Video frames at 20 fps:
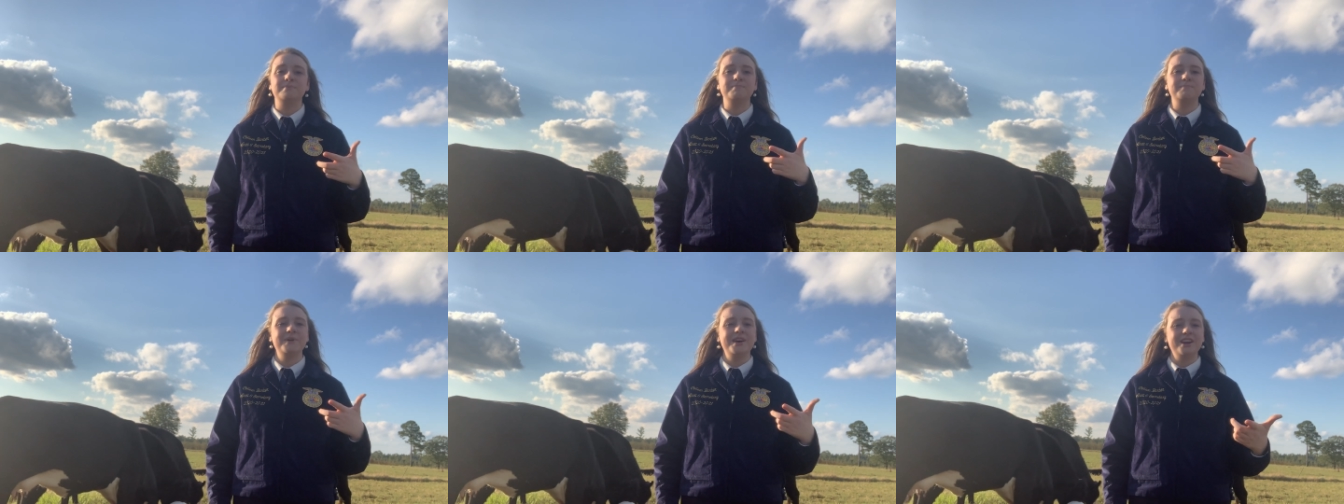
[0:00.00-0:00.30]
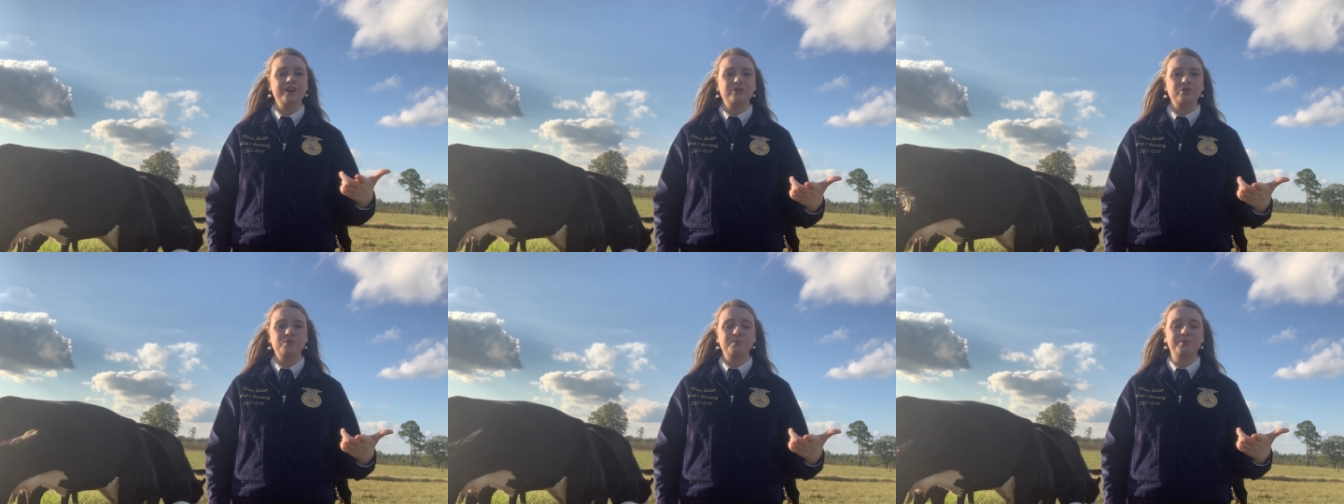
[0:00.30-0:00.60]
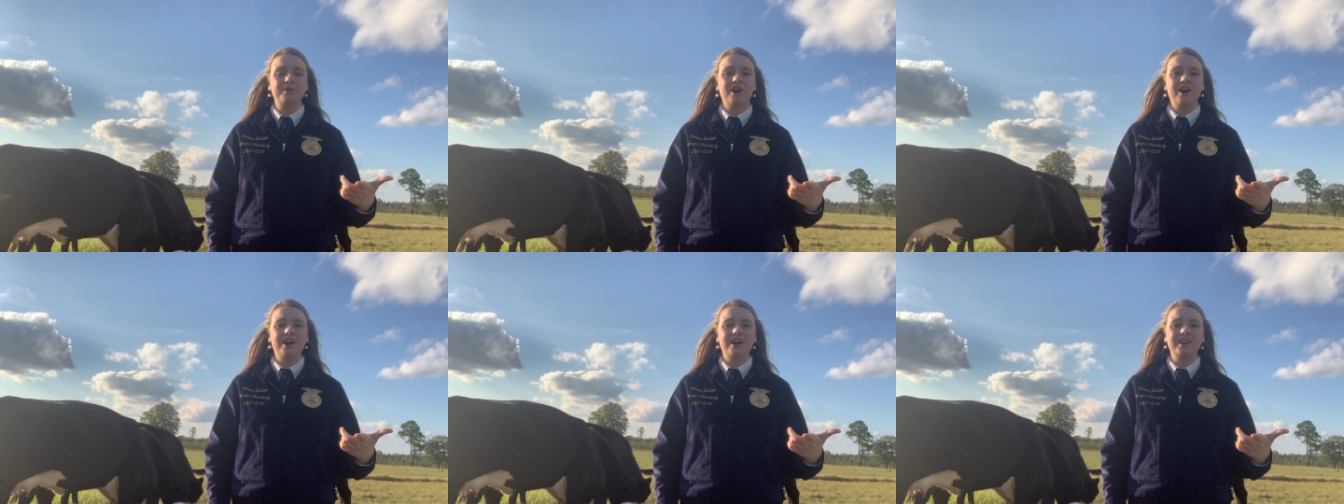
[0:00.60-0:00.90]
medical
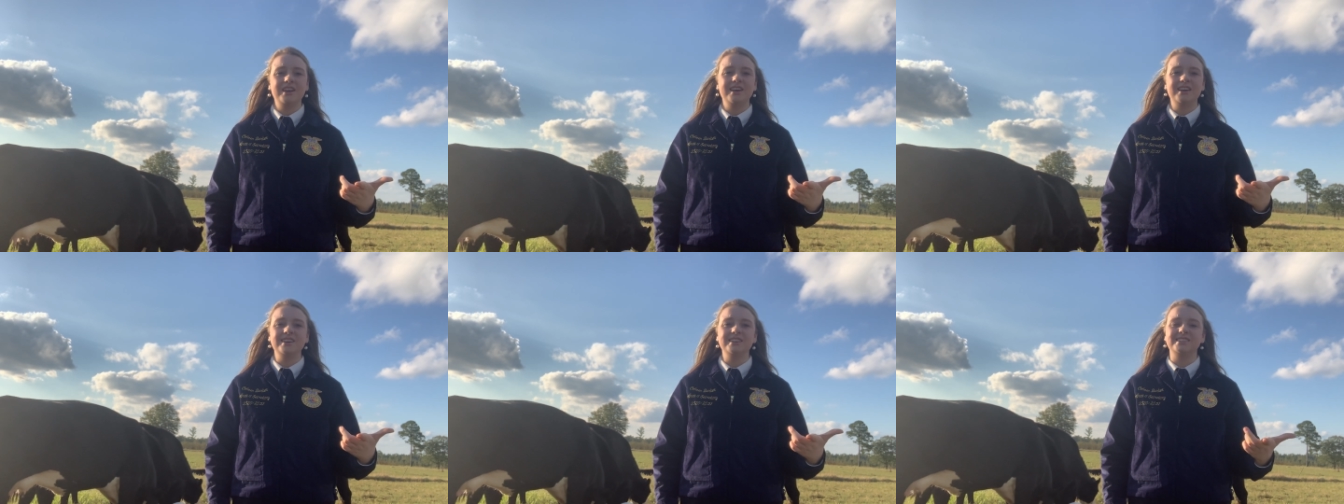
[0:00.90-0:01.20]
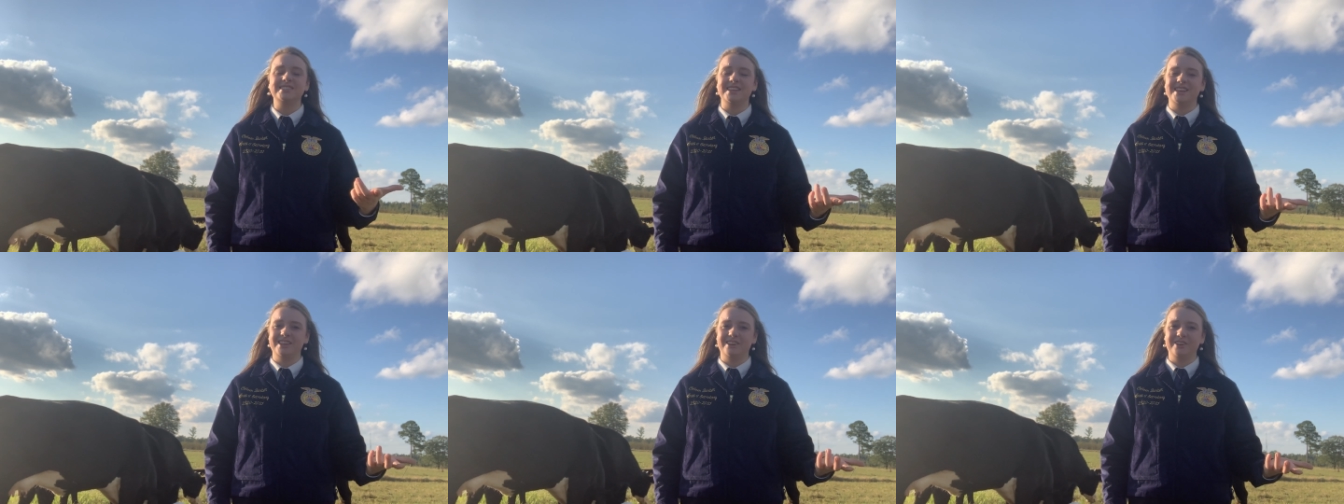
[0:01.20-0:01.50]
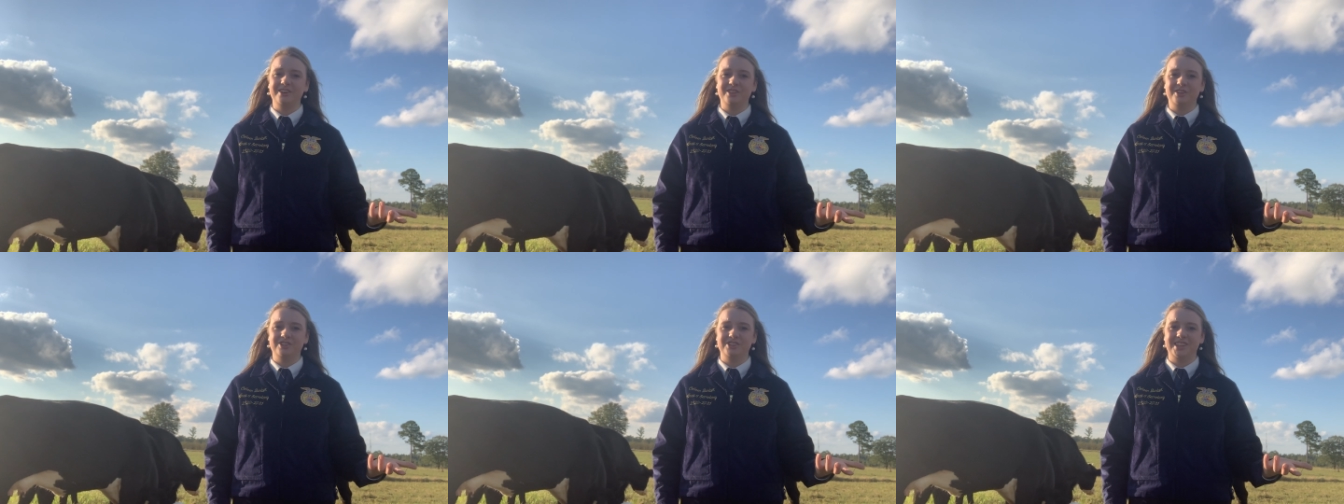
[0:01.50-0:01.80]
products, and
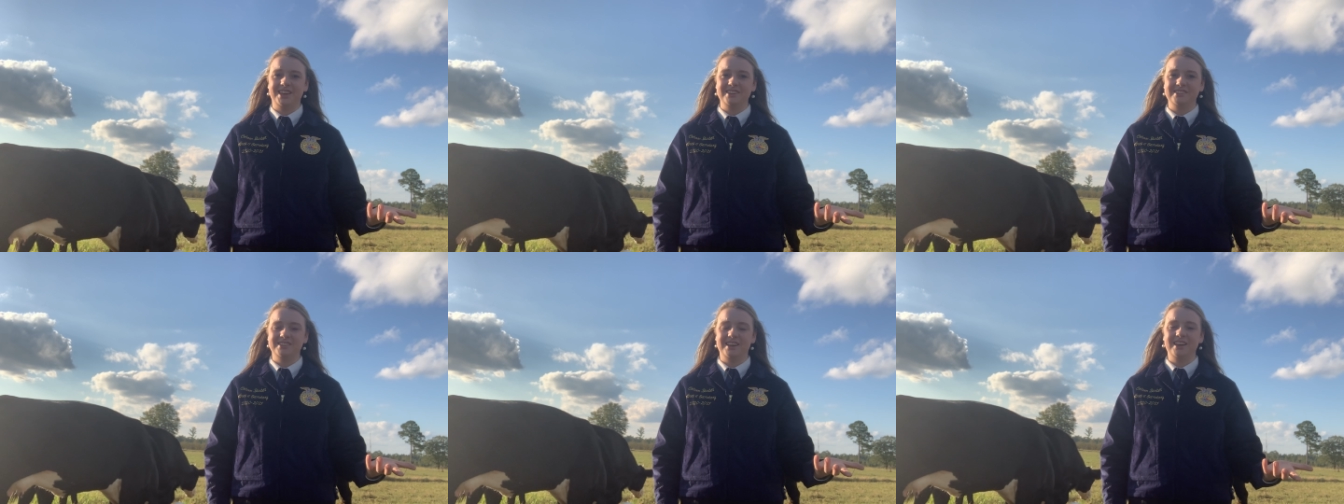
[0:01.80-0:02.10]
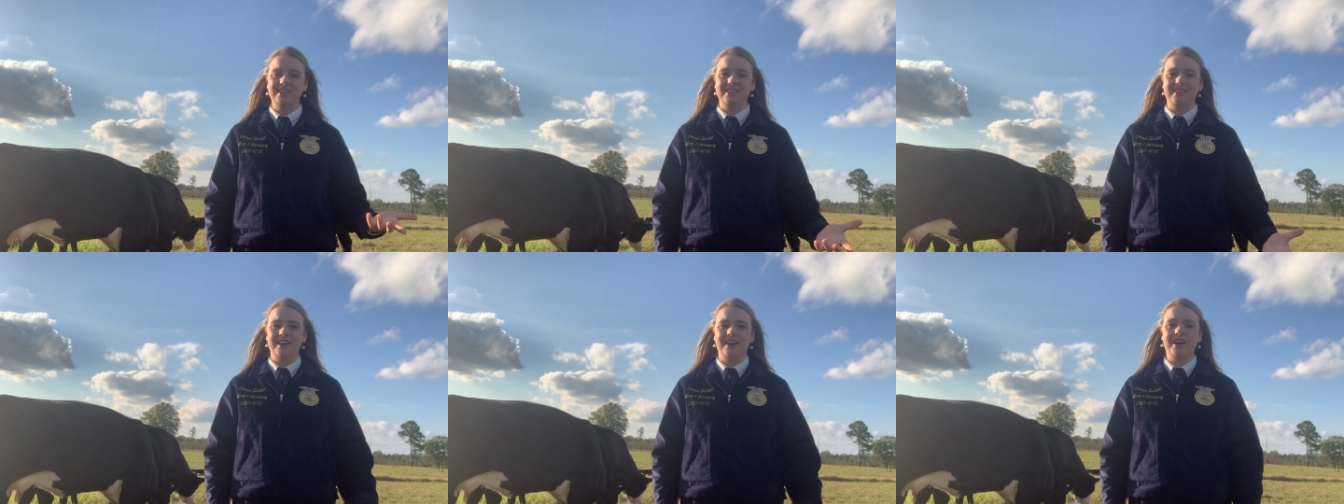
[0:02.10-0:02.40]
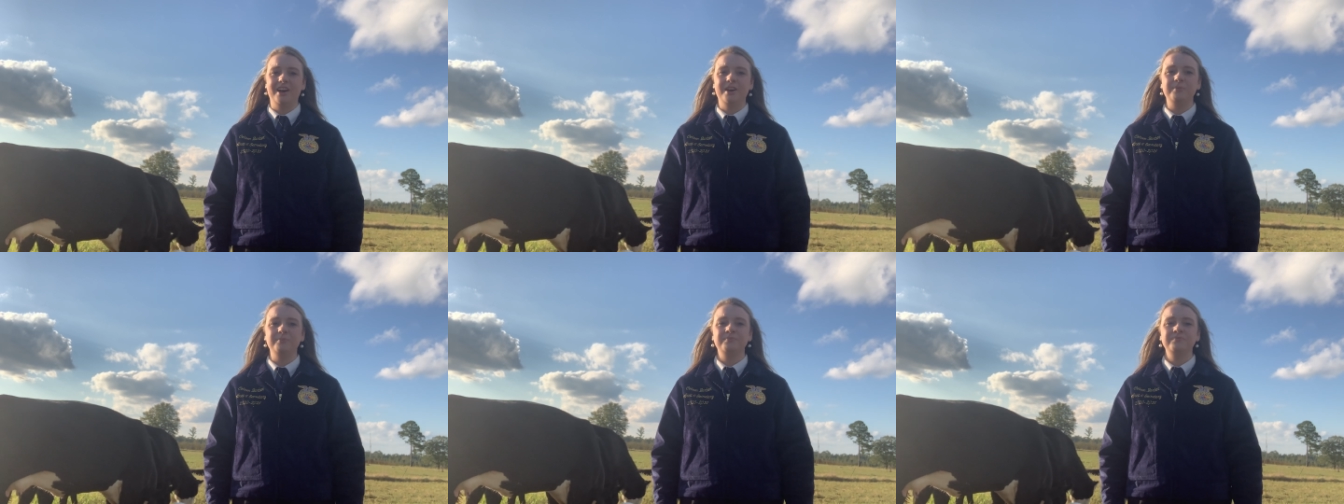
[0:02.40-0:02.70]
other things like
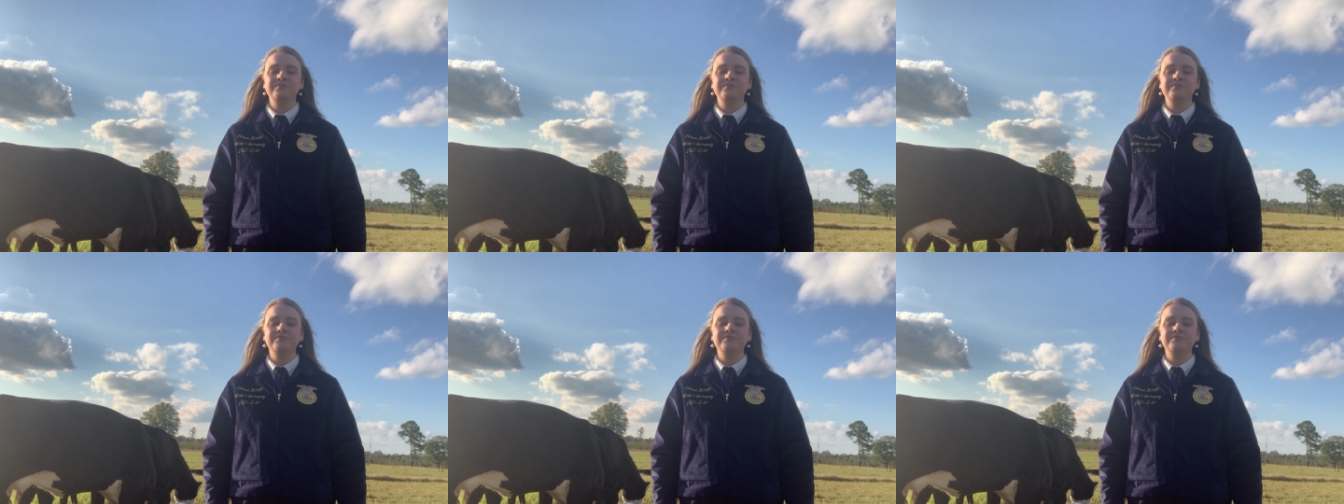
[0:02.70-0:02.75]
that.